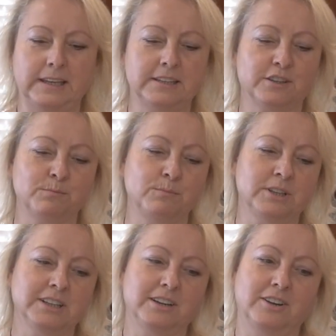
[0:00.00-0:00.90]
either
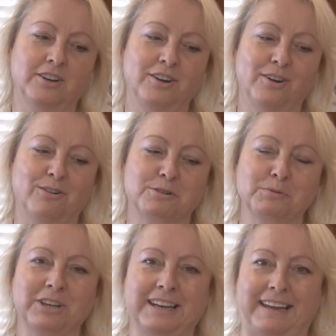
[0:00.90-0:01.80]
milk or
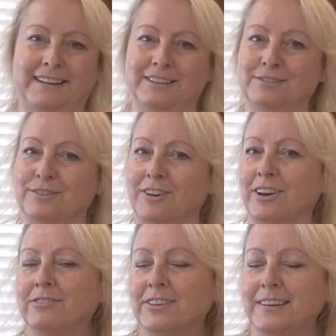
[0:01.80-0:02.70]
we can add into
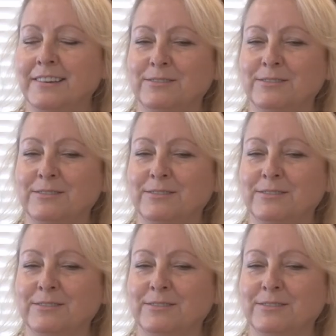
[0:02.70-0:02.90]
coffee.